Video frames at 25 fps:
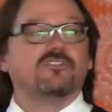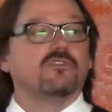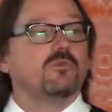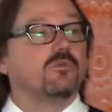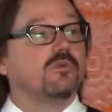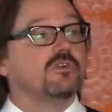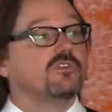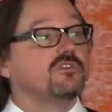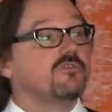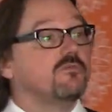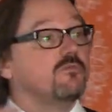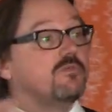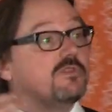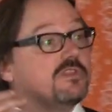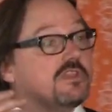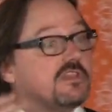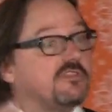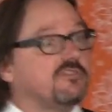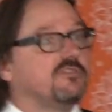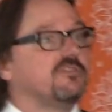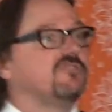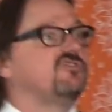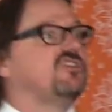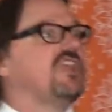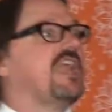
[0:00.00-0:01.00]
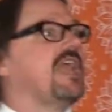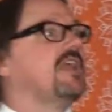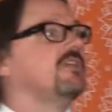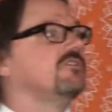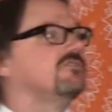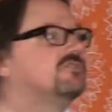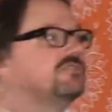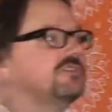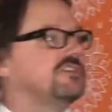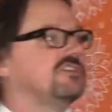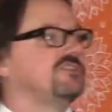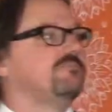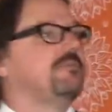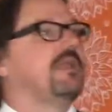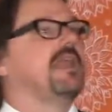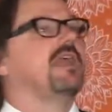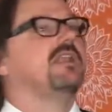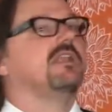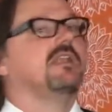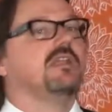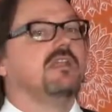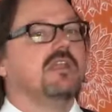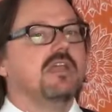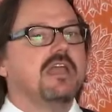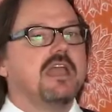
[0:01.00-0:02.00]
So these channels are
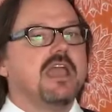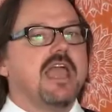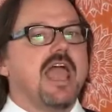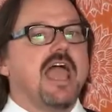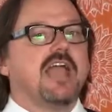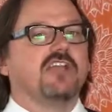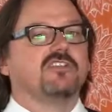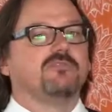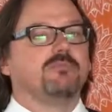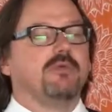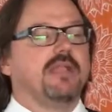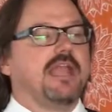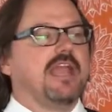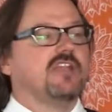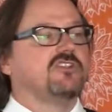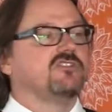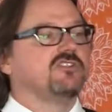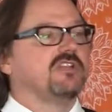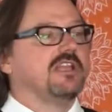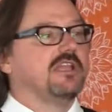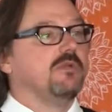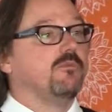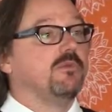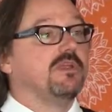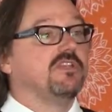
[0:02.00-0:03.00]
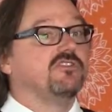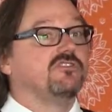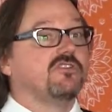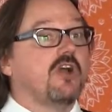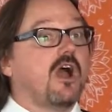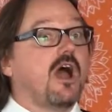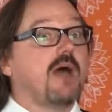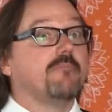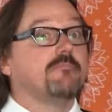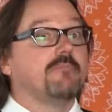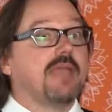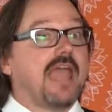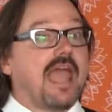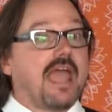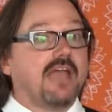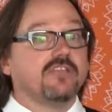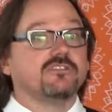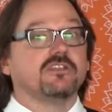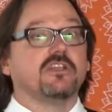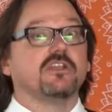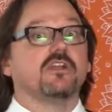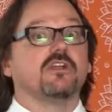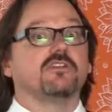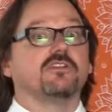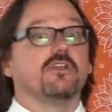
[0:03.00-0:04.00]
expanding exponentially, and we stop
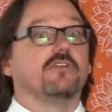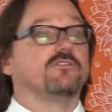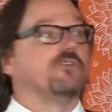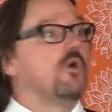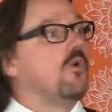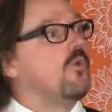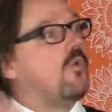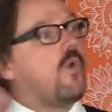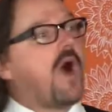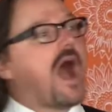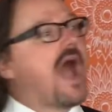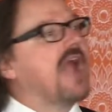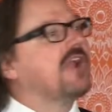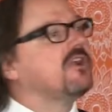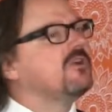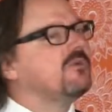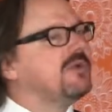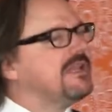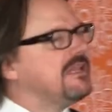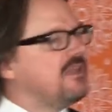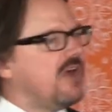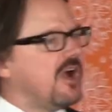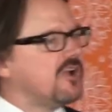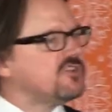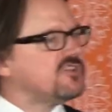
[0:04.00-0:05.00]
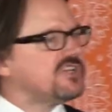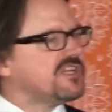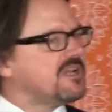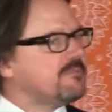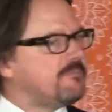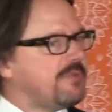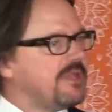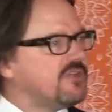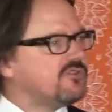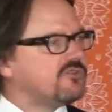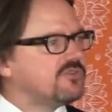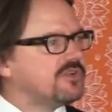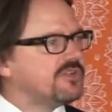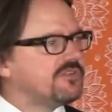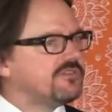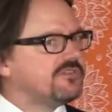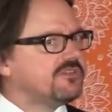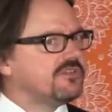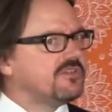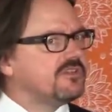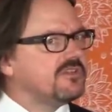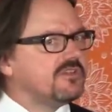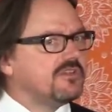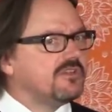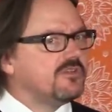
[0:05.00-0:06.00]
asking ourselves, why are we launching a Pinterest?
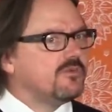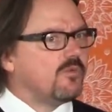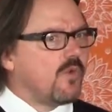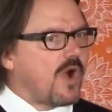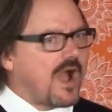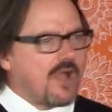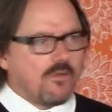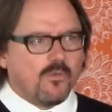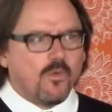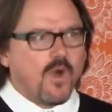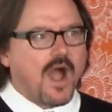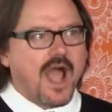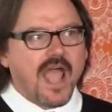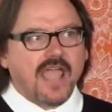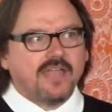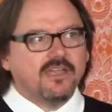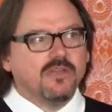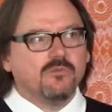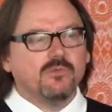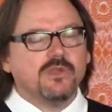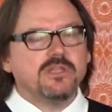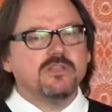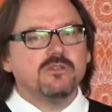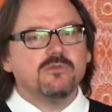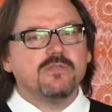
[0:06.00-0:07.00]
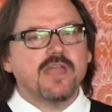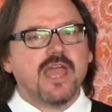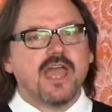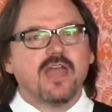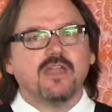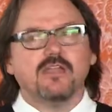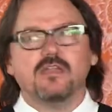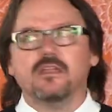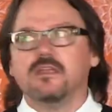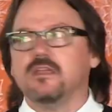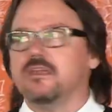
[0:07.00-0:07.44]
Why did we do that?